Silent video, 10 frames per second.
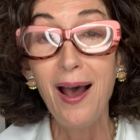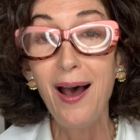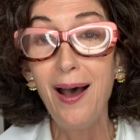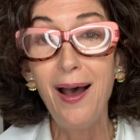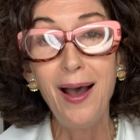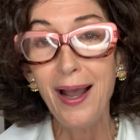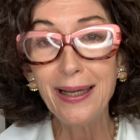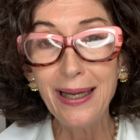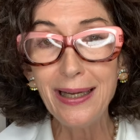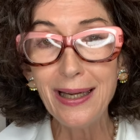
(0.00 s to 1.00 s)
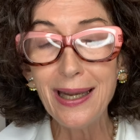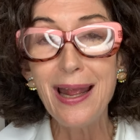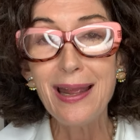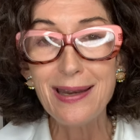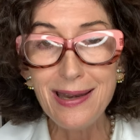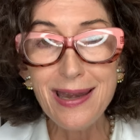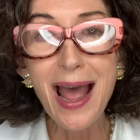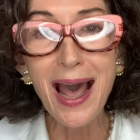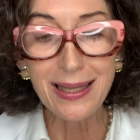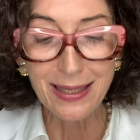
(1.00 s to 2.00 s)
Again,
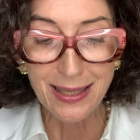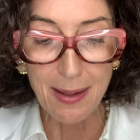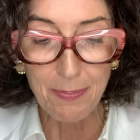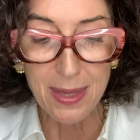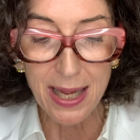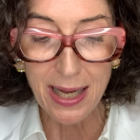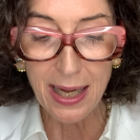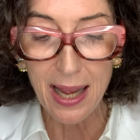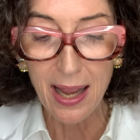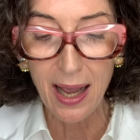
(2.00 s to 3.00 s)
not something